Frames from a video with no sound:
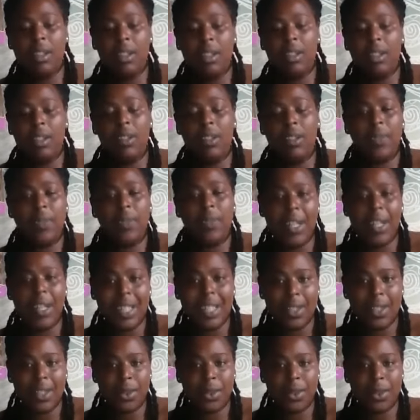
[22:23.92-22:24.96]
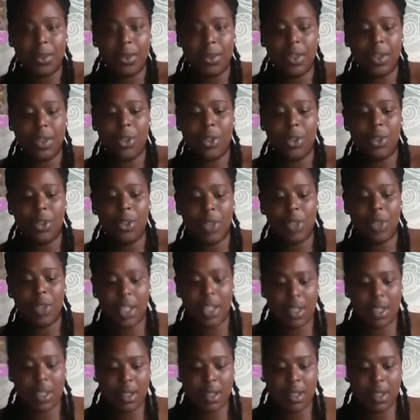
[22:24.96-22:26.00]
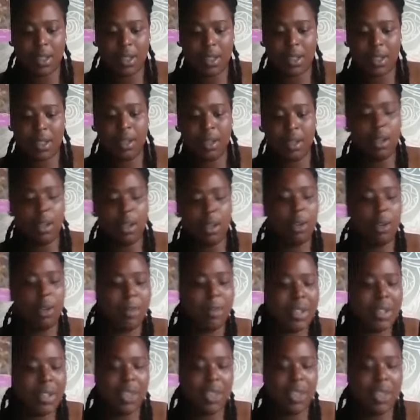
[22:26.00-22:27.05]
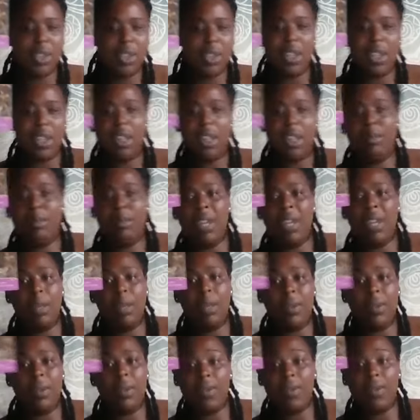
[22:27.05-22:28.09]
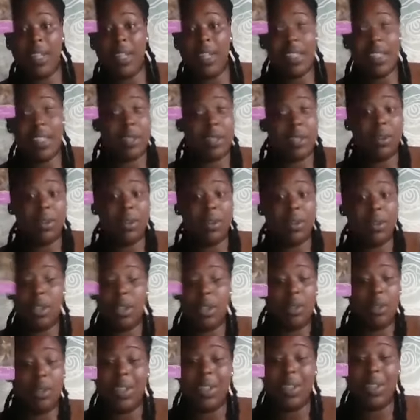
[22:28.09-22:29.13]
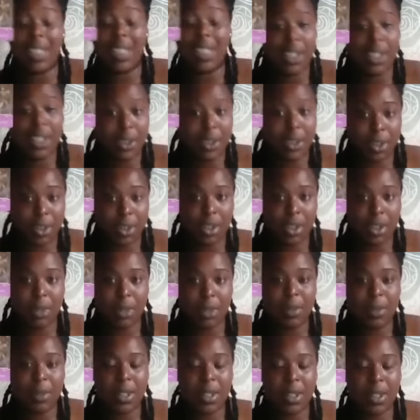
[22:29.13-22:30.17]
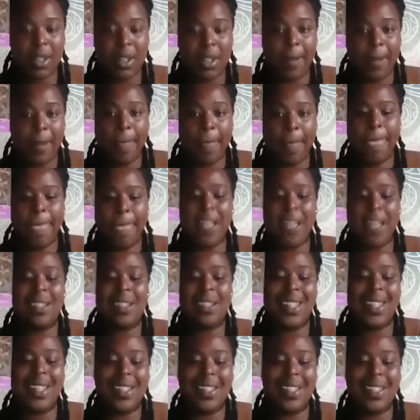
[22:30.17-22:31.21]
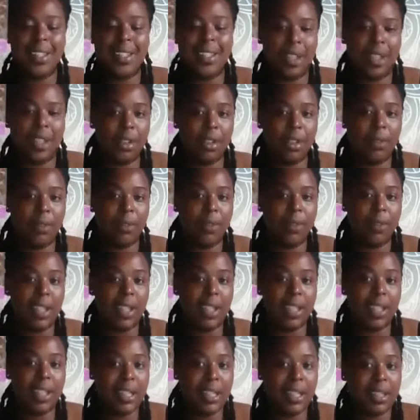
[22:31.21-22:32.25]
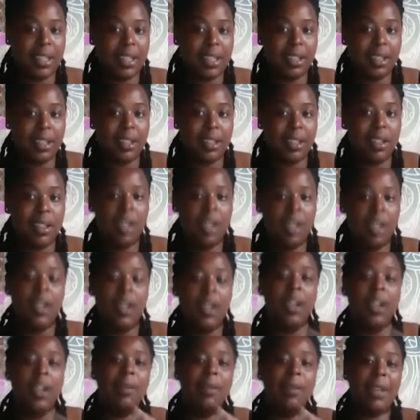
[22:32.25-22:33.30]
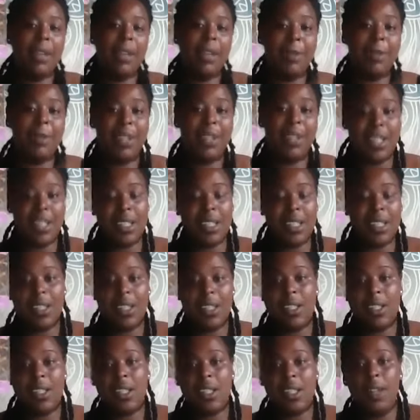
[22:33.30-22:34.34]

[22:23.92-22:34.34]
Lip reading: the financial constraints, the competition that you may be facing within your relationships, that's testing your finances. Maybe this is